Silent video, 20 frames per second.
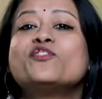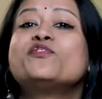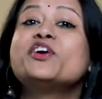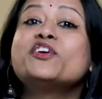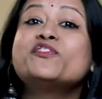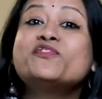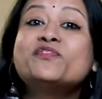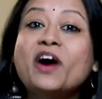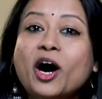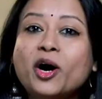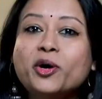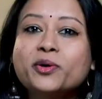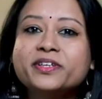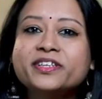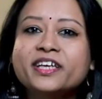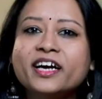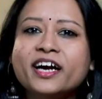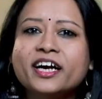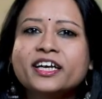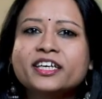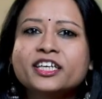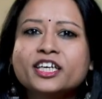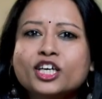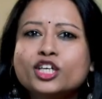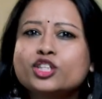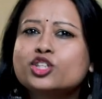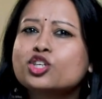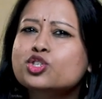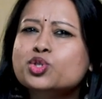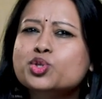we found that
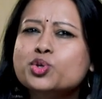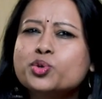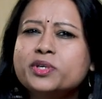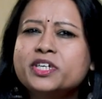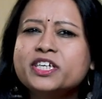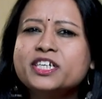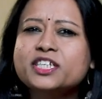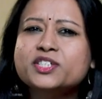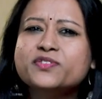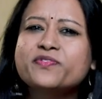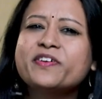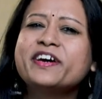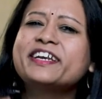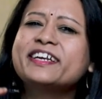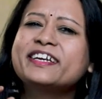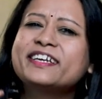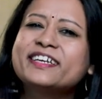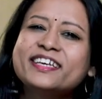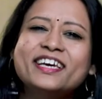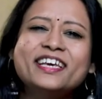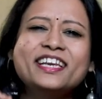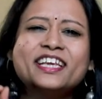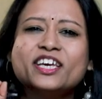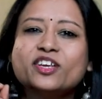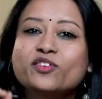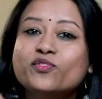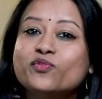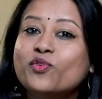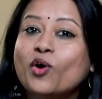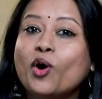the students were really
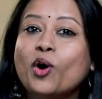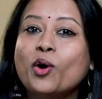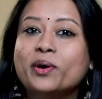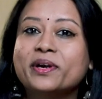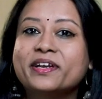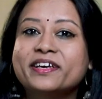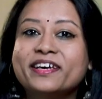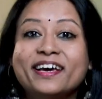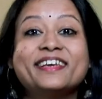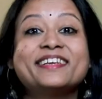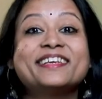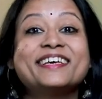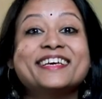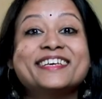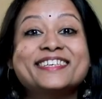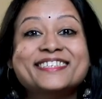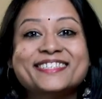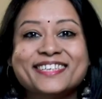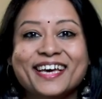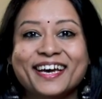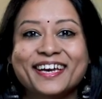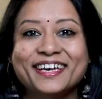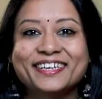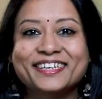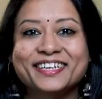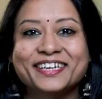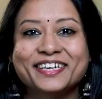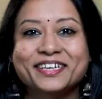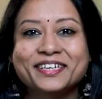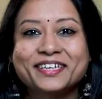involved and
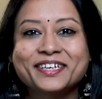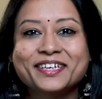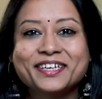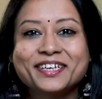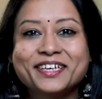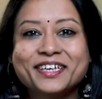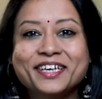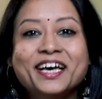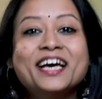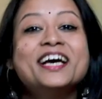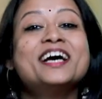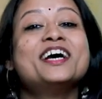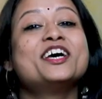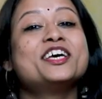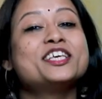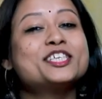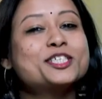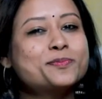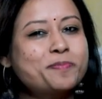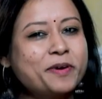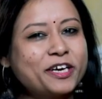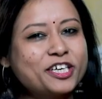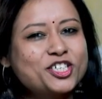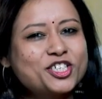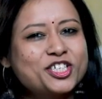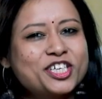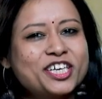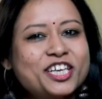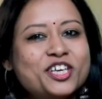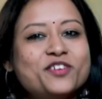excited,
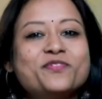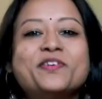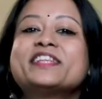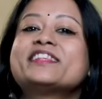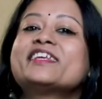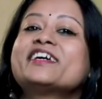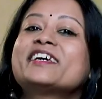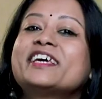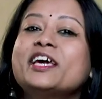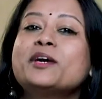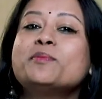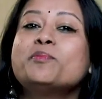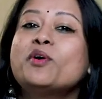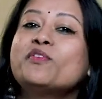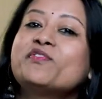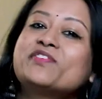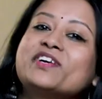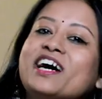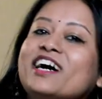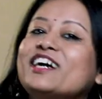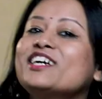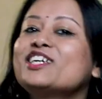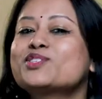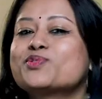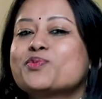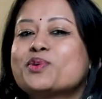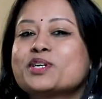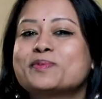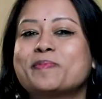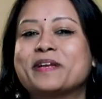especially when the game of dice
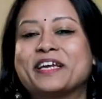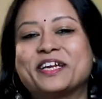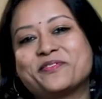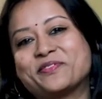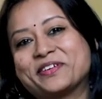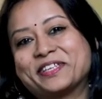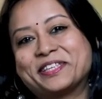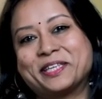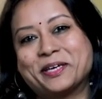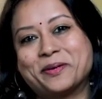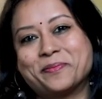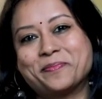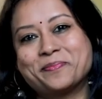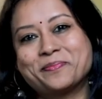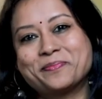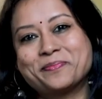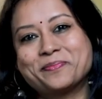was played with them.